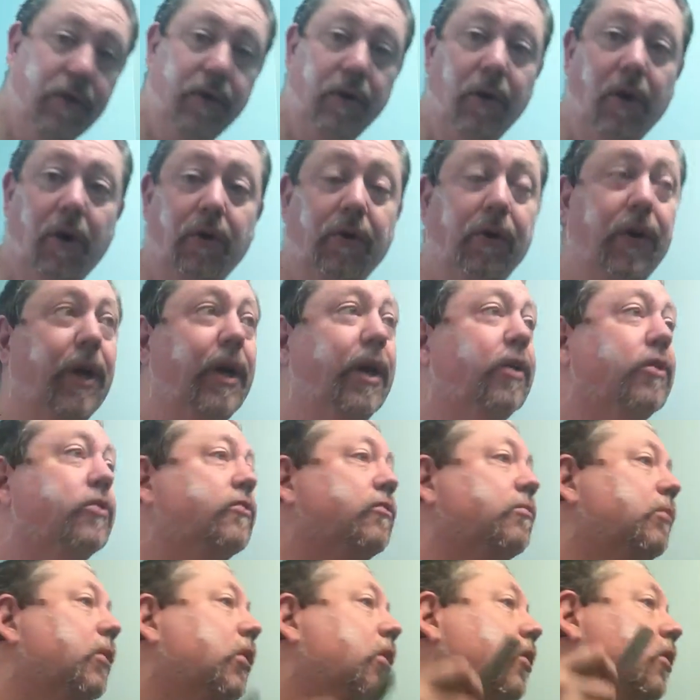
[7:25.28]
the longer hairs
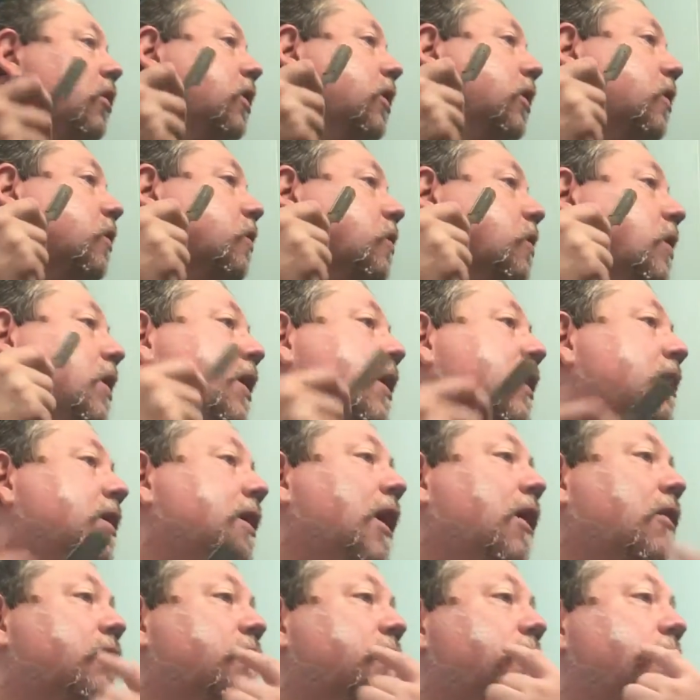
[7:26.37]
from earlier.
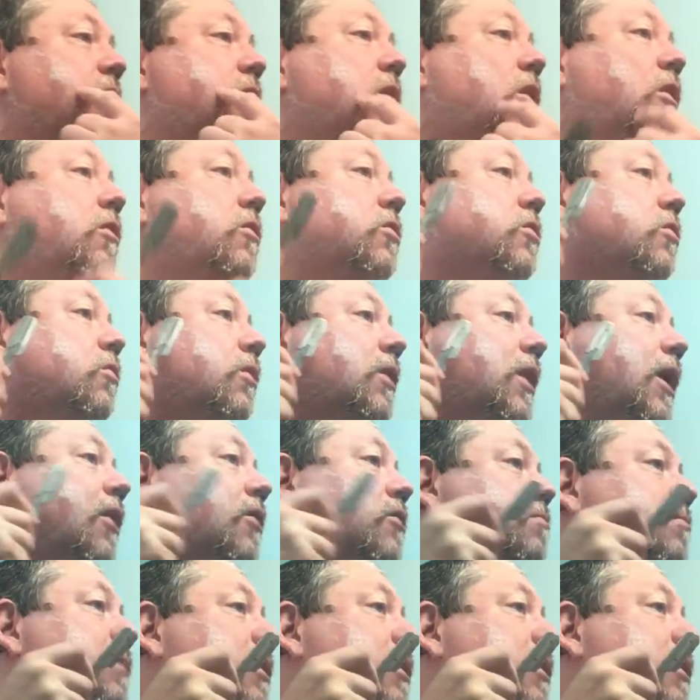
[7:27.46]
Now, this also allows